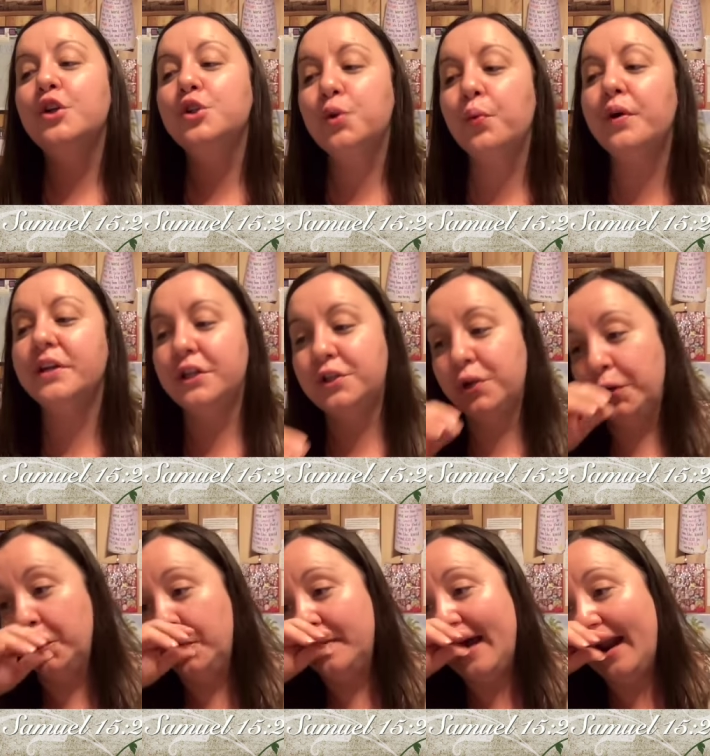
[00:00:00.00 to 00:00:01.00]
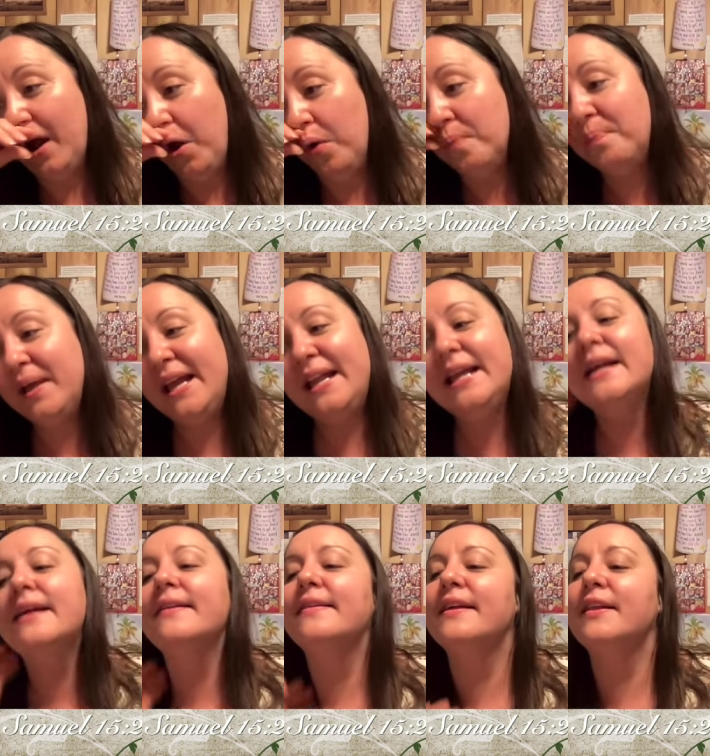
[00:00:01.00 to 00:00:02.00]
22 that
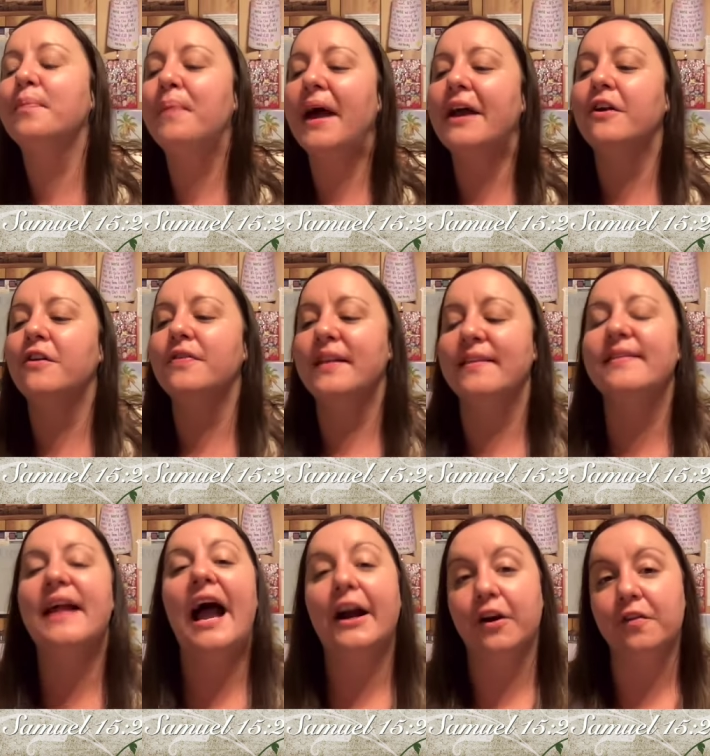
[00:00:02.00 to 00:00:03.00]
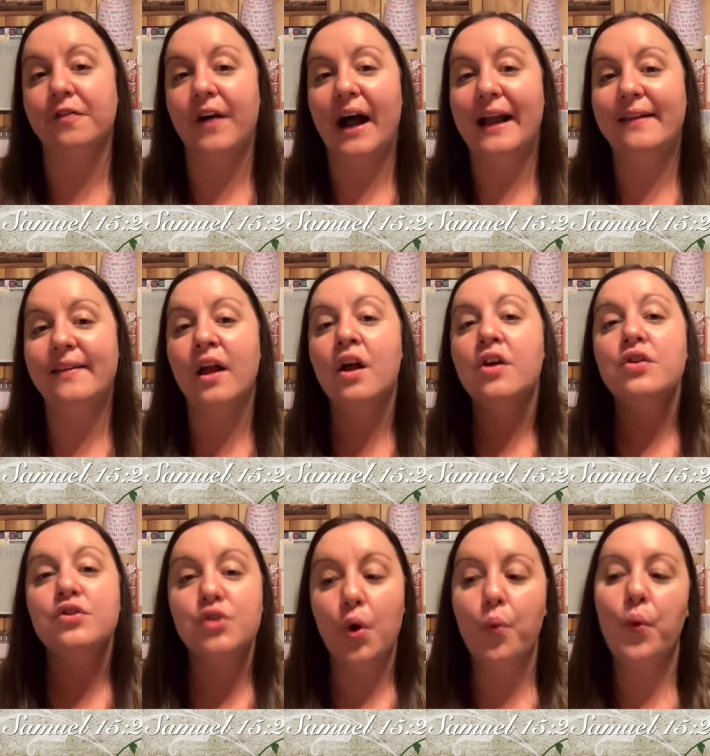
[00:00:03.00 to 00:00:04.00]
obedience is better than sacrifice.
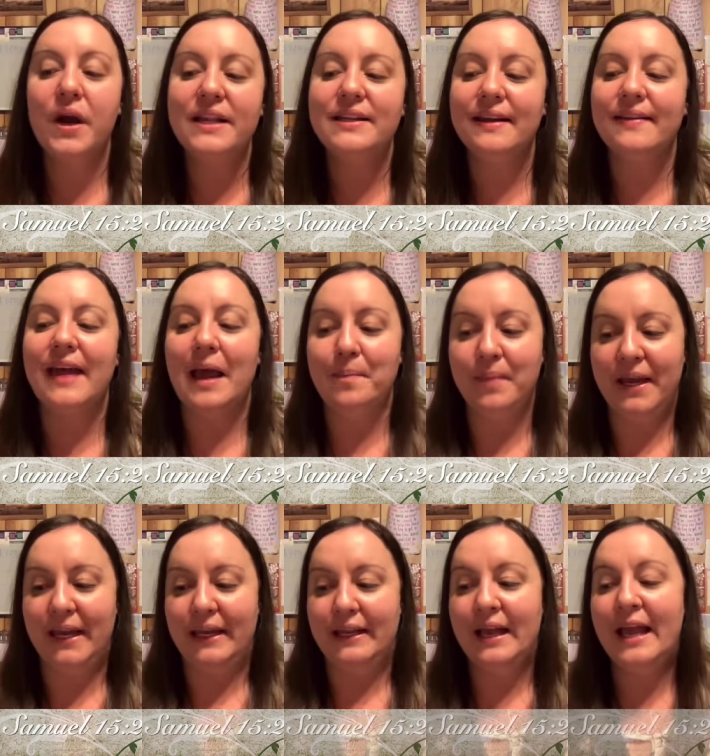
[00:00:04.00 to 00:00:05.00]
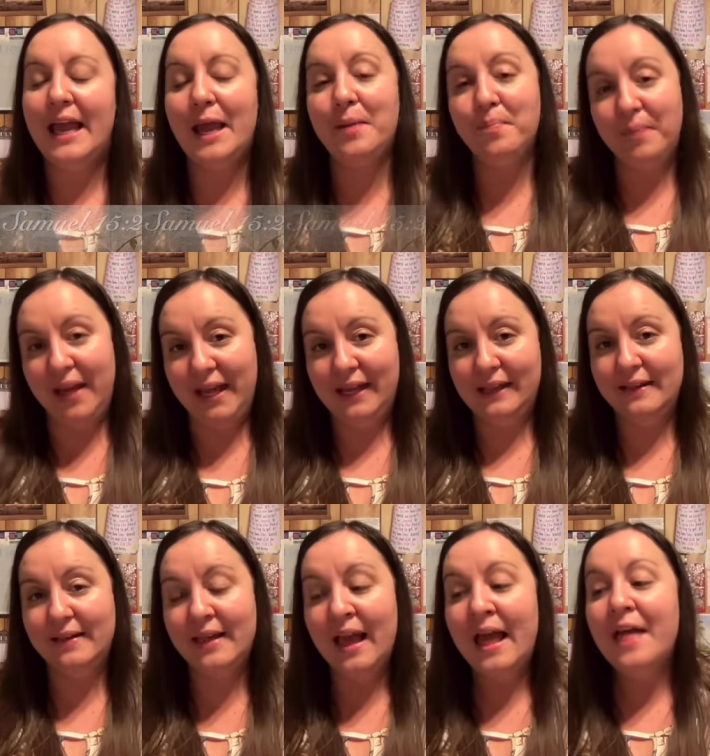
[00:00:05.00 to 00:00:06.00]
So, what does that mean? It
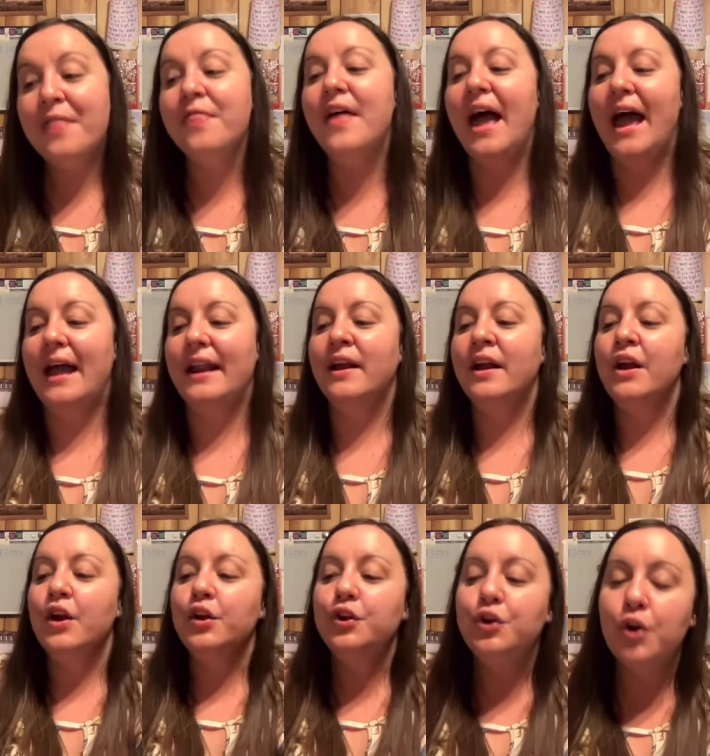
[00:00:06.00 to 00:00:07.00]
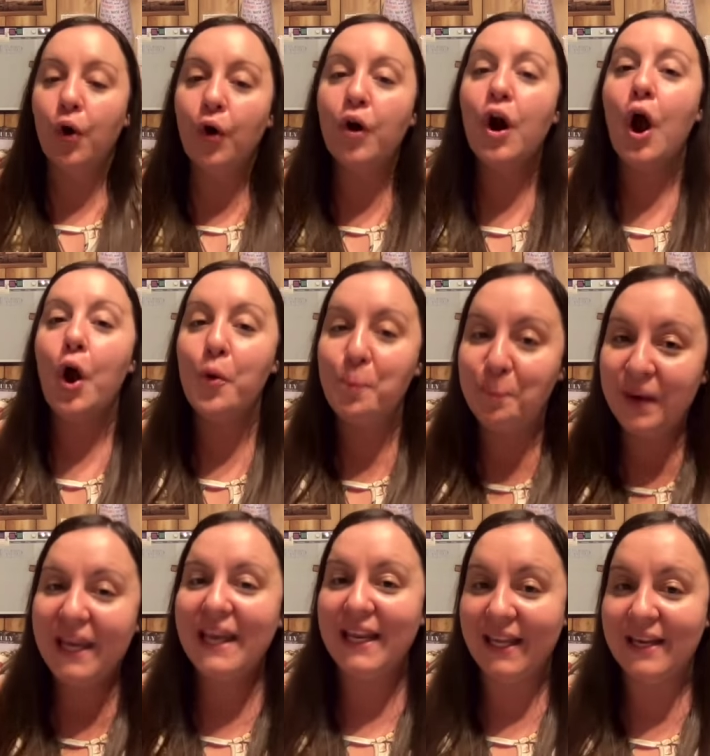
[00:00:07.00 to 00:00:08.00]
means that your
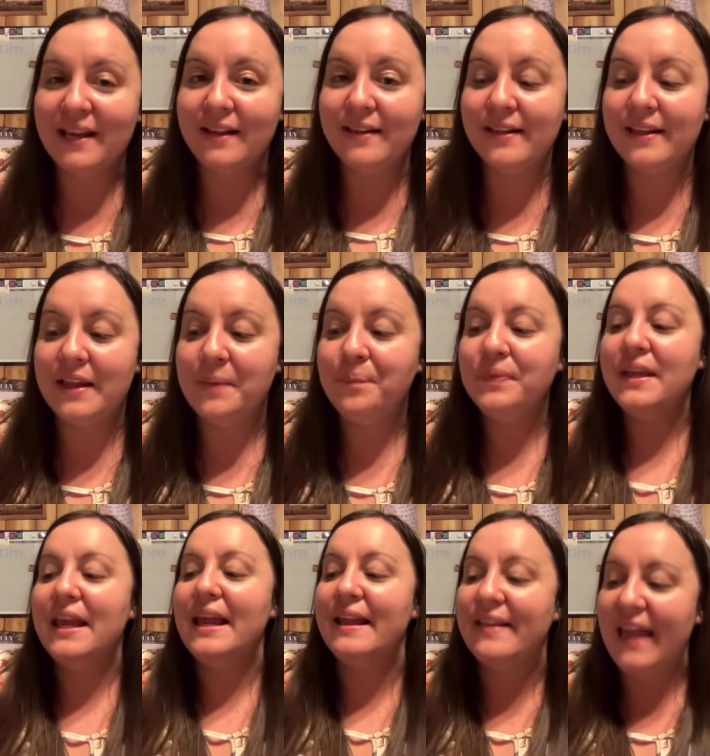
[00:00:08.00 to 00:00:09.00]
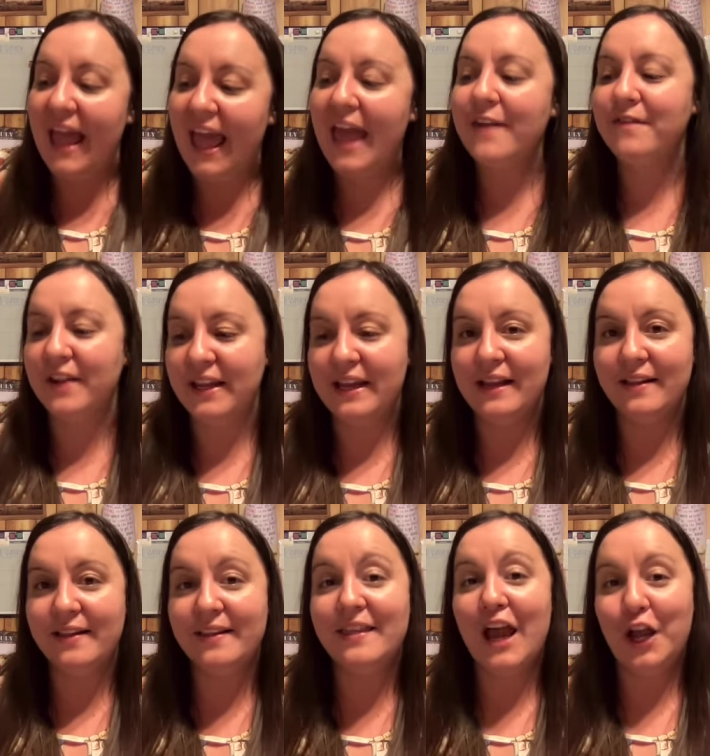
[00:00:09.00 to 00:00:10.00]
obedience is
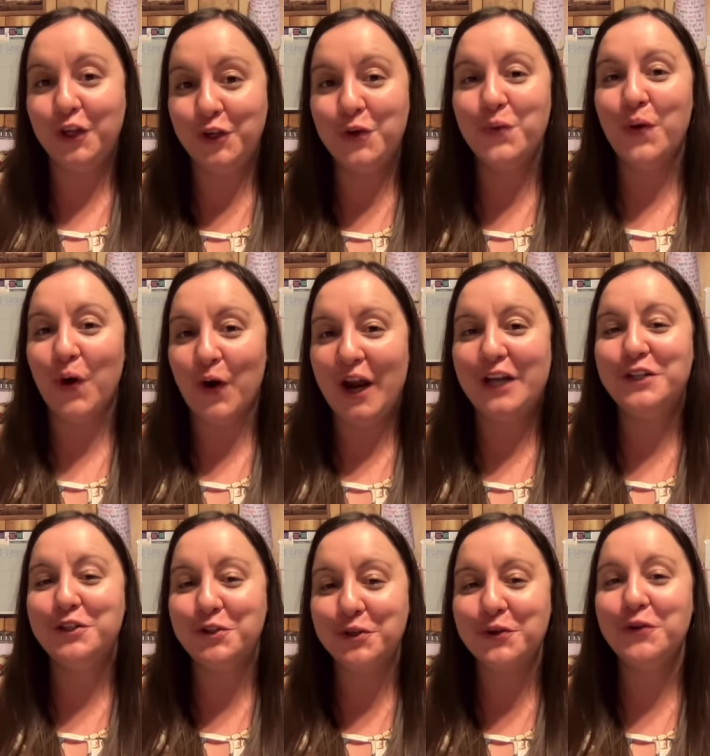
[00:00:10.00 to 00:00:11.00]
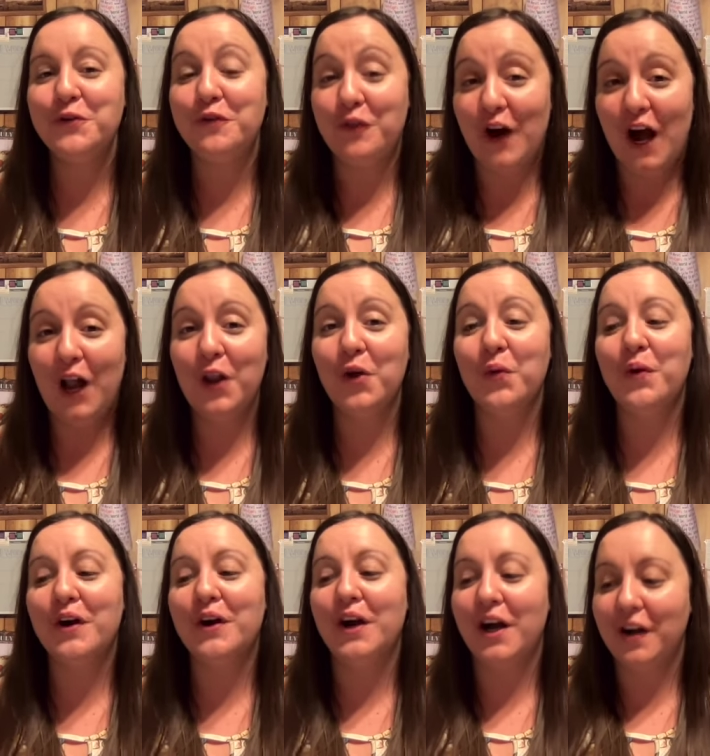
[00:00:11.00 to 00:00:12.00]
evidence that you are a true
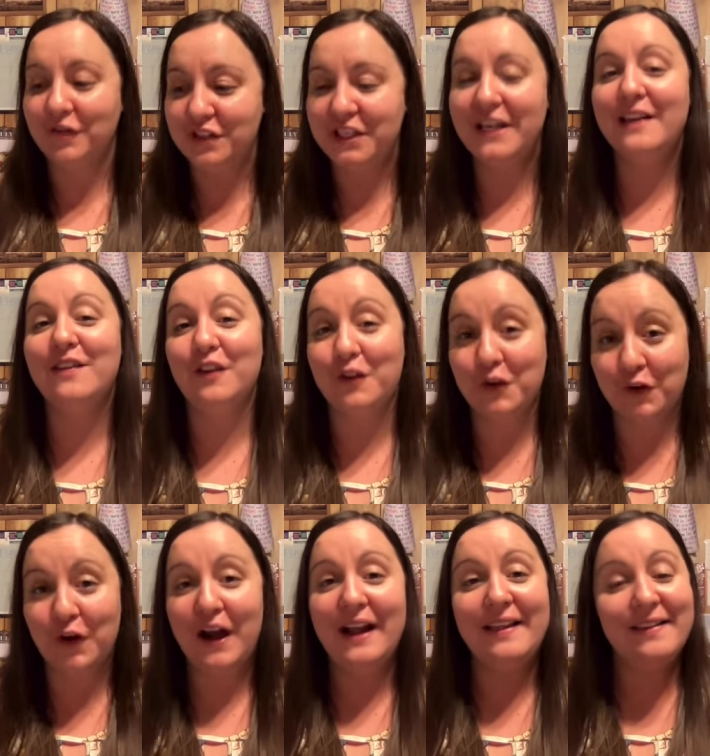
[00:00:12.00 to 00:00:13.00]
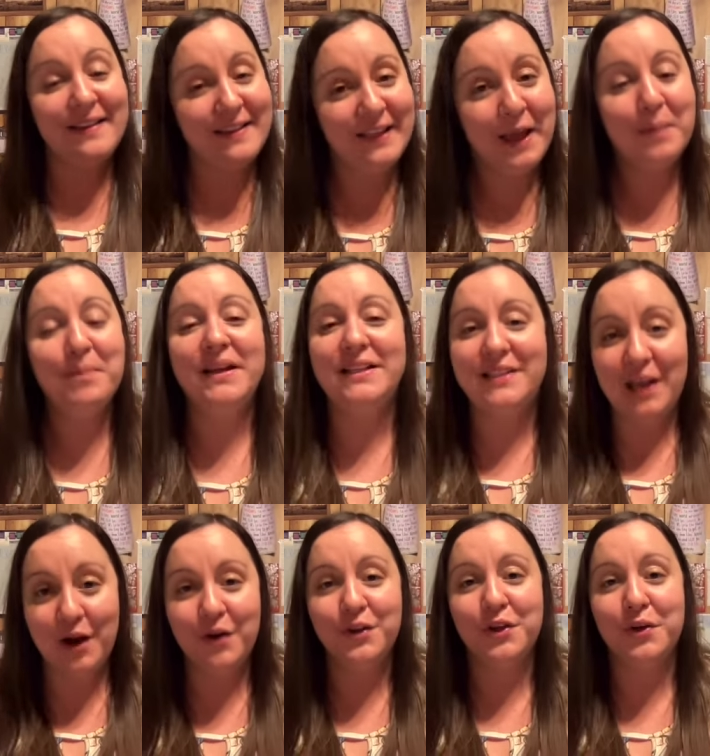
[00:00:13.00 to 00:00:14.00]
follower of Jesus Christ. Because let me
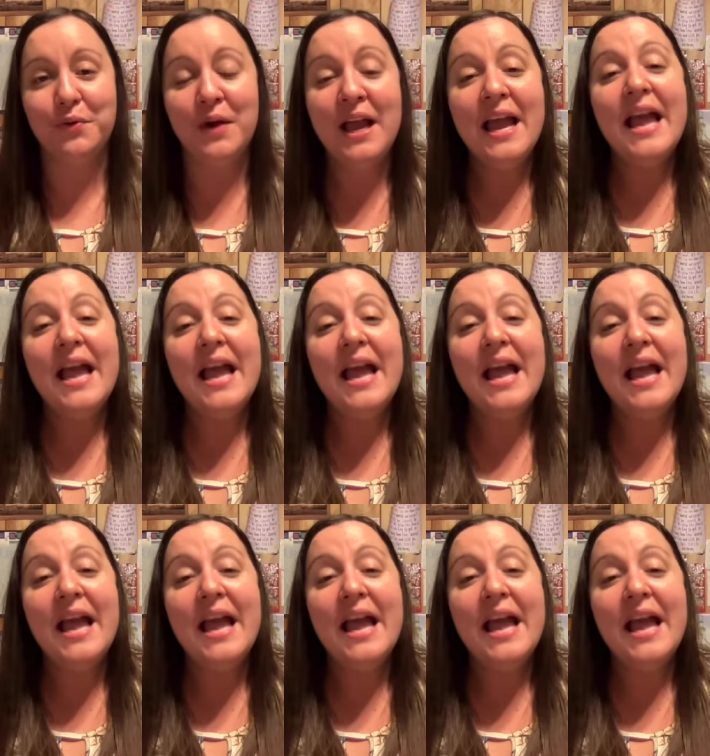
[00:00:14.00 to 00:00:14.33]
tell you,